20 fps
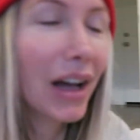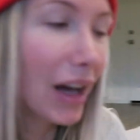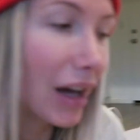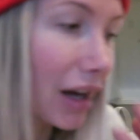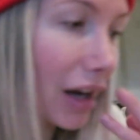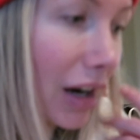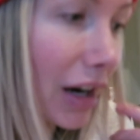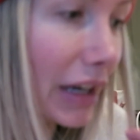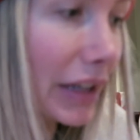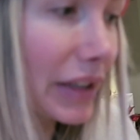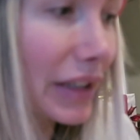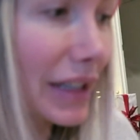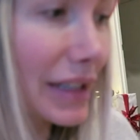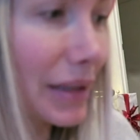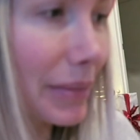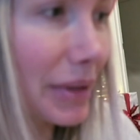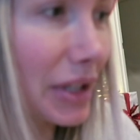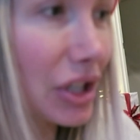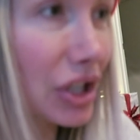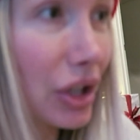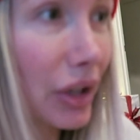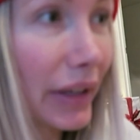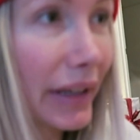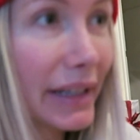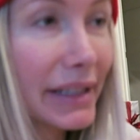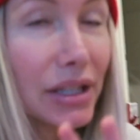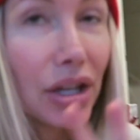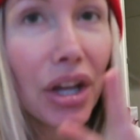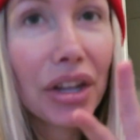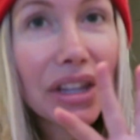Oh. All right, you guys, I'm going to show you
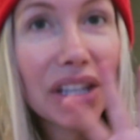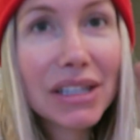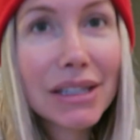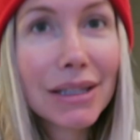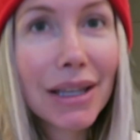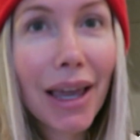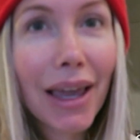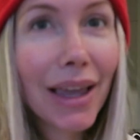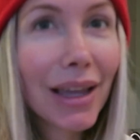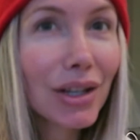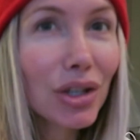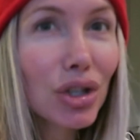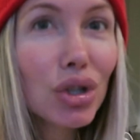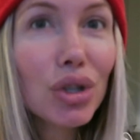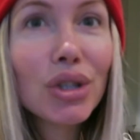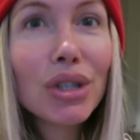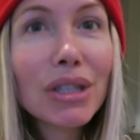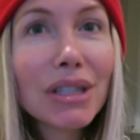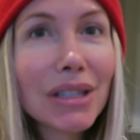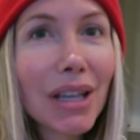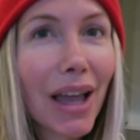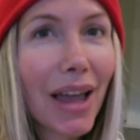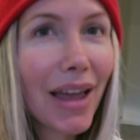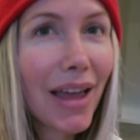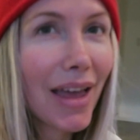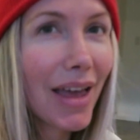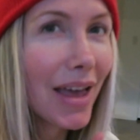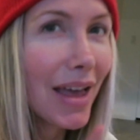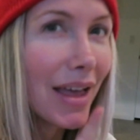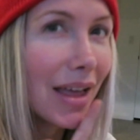guys all these candles
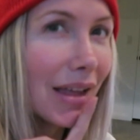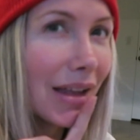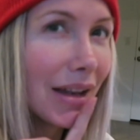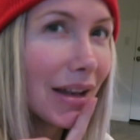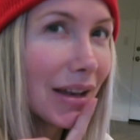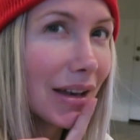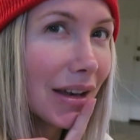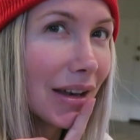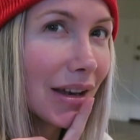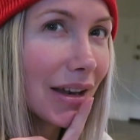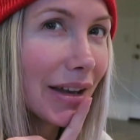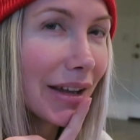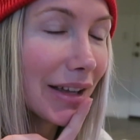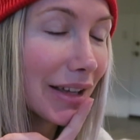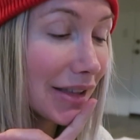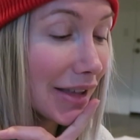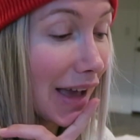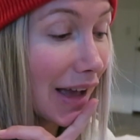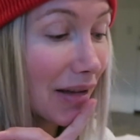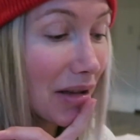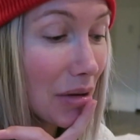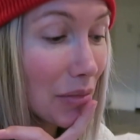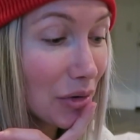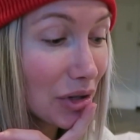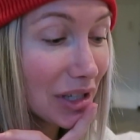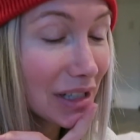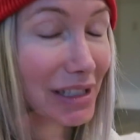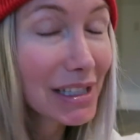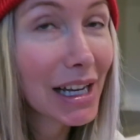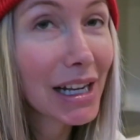and yeah, I'm
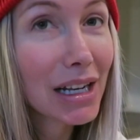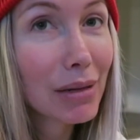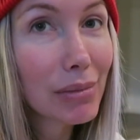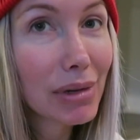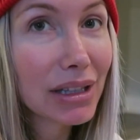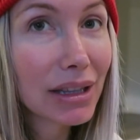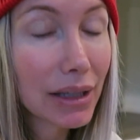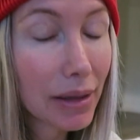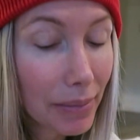really excited about